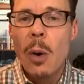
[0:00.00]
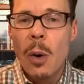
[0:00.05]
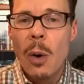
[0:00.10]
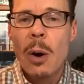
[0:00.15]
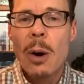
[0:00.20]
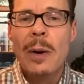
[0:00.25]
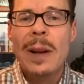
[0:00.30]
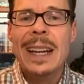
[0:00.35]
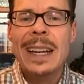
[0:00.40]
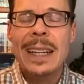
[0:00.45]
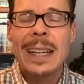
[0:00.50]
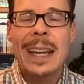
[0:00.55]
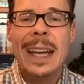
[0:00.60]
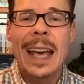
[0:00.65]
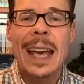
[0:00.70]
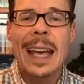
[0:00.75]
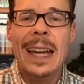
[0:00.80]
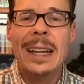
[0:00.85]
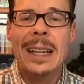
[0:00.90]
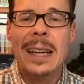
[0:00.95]
or it
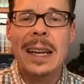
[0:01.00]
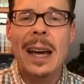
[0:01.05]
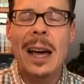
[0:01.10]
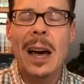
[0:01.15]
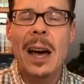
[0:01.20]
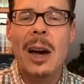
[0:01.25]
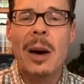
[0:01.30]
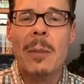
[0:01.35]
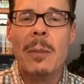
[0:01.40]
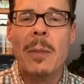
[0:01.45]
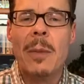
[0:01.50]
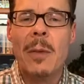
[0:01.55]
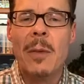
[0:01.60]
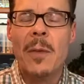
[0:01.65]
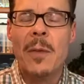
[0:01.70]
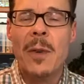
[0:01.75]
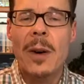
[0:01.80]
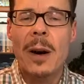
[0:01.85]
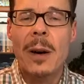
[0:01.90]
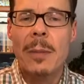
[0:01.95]
can come
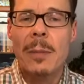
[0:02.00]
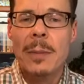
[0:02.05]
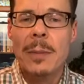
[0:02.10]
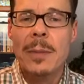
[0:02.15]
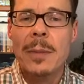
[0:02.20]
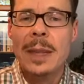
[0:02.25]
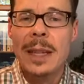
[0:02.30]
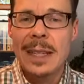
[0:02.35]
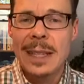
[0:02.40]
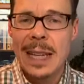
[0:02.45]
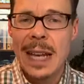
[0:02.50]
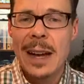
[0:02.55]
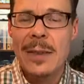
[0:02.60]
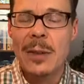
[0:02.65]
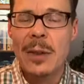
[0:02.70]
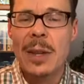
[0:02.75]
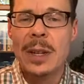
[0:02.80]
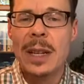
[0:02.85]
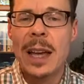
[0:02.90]
from the devil.